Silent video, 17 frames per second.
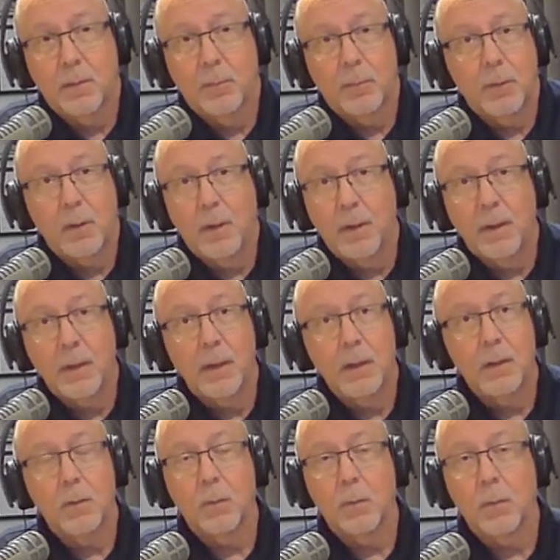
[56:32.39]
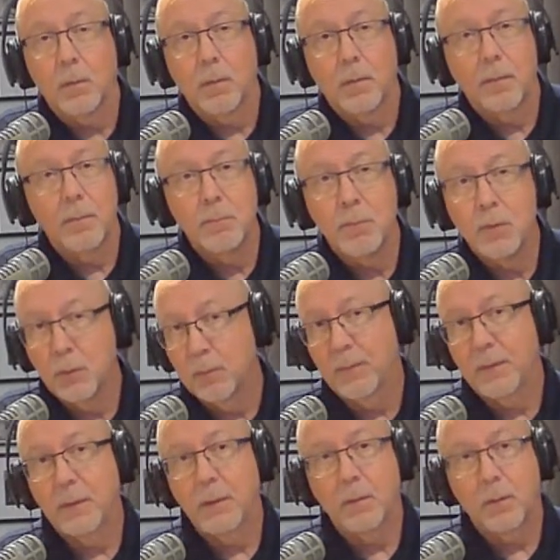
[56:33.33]
play or the
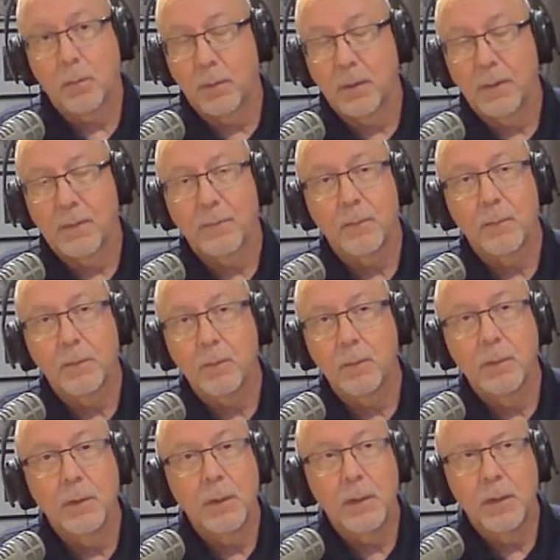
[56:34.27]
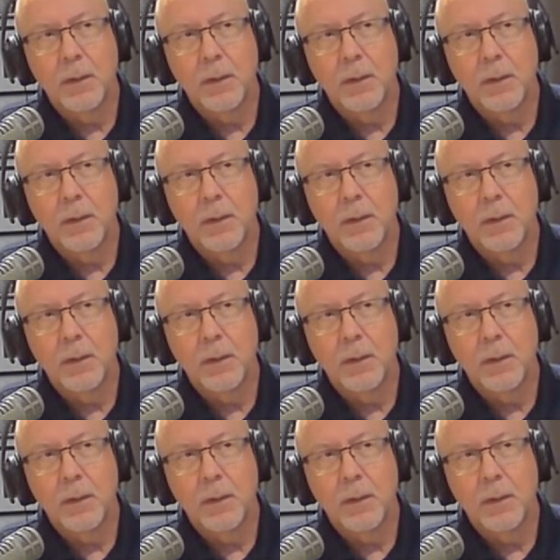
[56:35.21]
movie or whatever, you